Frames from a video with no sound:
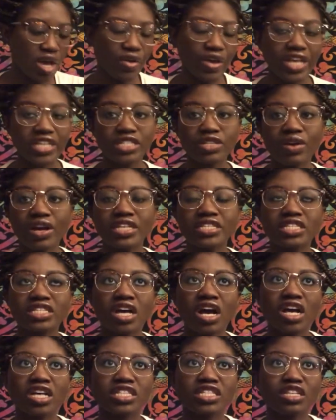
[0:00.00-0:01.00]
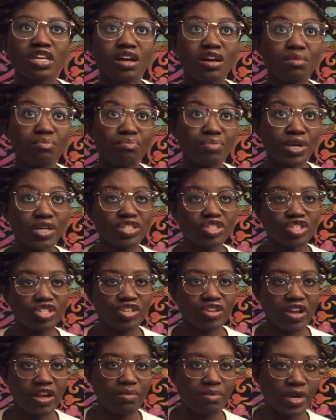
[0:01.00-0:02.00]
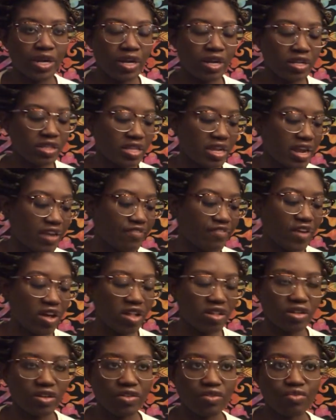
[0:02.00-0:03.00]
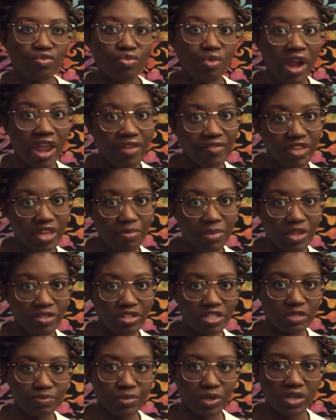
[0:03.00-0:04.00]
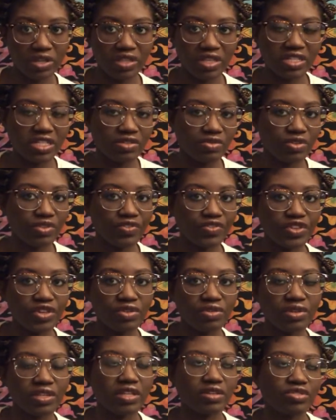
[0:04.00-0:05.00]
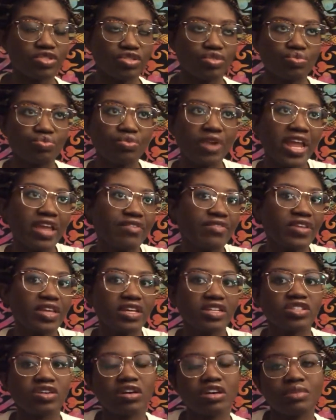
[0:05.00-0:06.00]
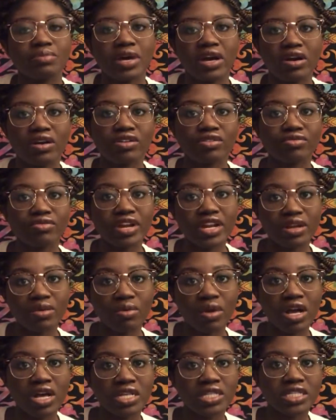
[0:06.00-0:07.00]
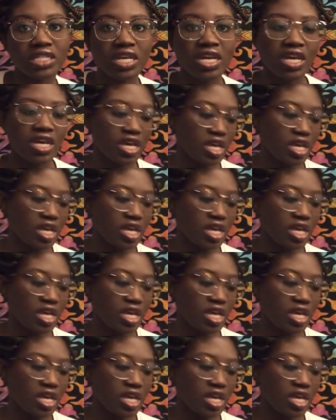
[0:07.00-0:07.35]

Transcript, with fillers: Okay, so I saw some bookstagrammer that I follow raving about this book. They did a review and they were just raving and talking about how great it was.